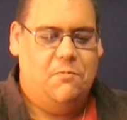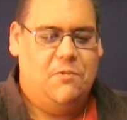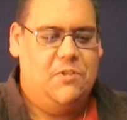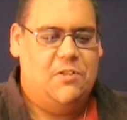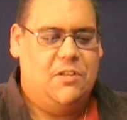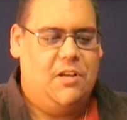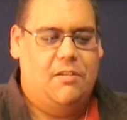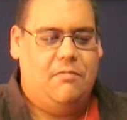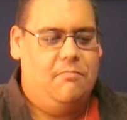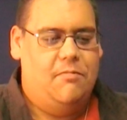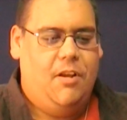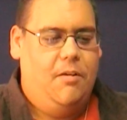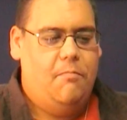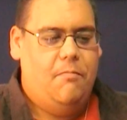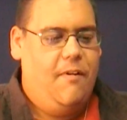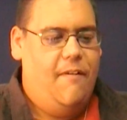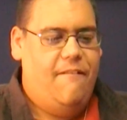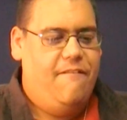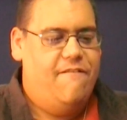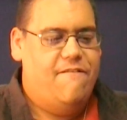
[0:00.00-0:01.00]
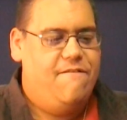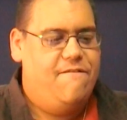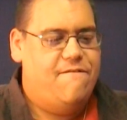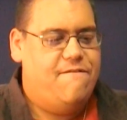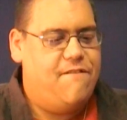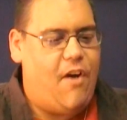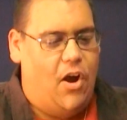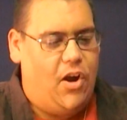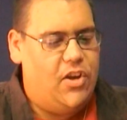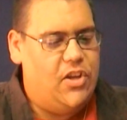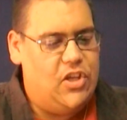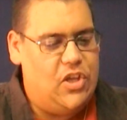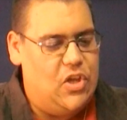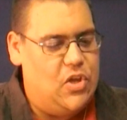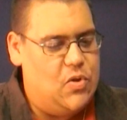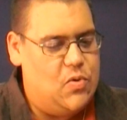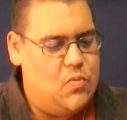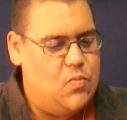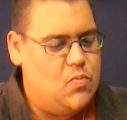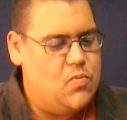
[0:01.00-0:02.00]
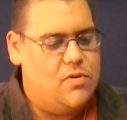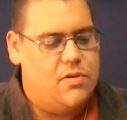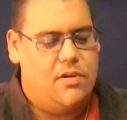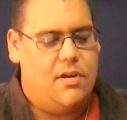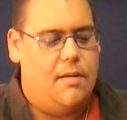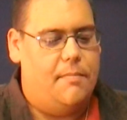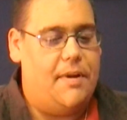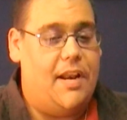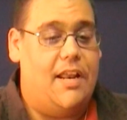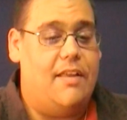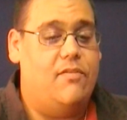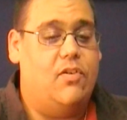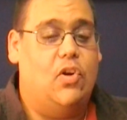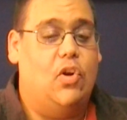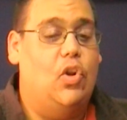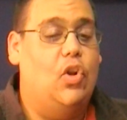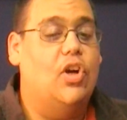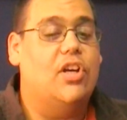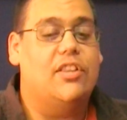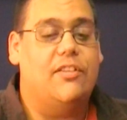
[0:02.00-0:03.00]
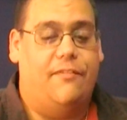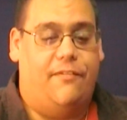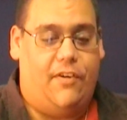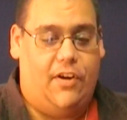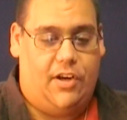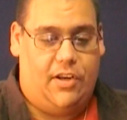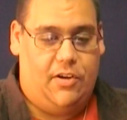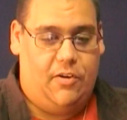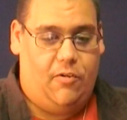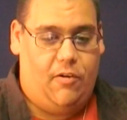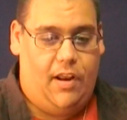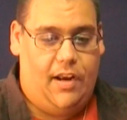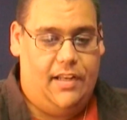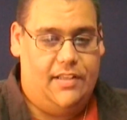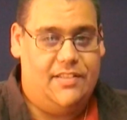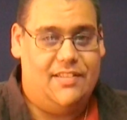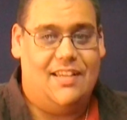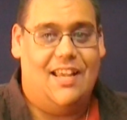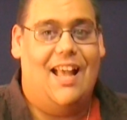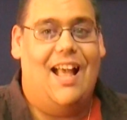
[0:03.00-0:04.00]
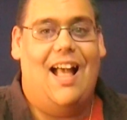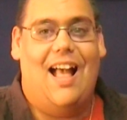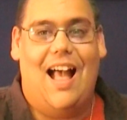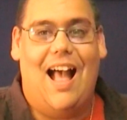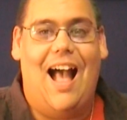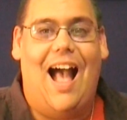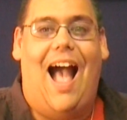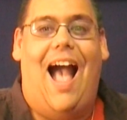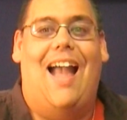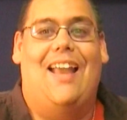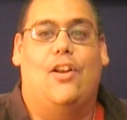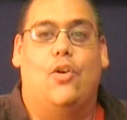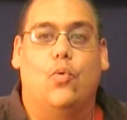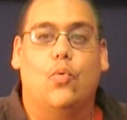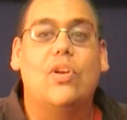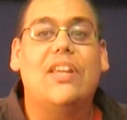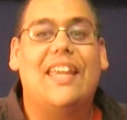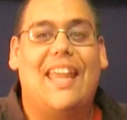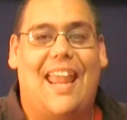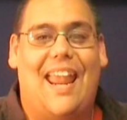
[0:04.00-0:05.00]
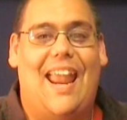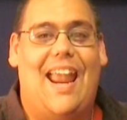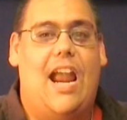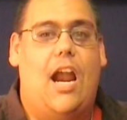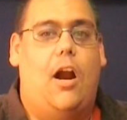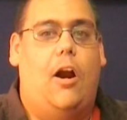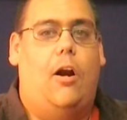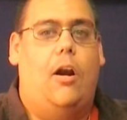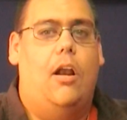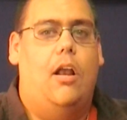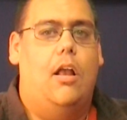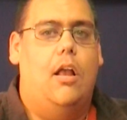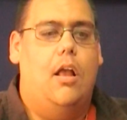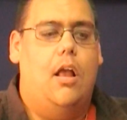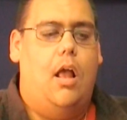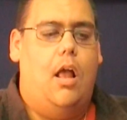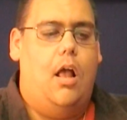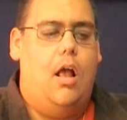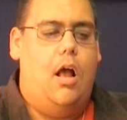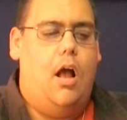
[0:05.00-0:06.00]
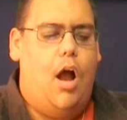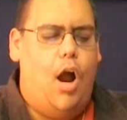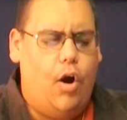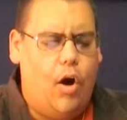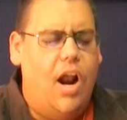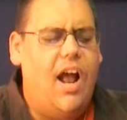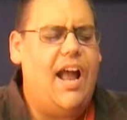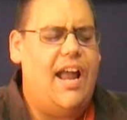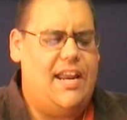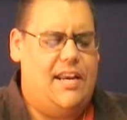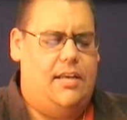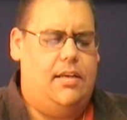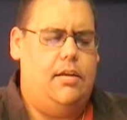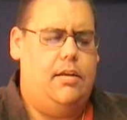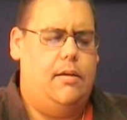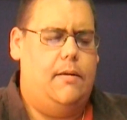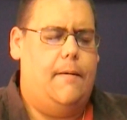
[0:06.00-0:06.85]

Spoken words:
Shut up. Fuck you. I'm not even gonna look at the fucking credits. I don't care. Alright.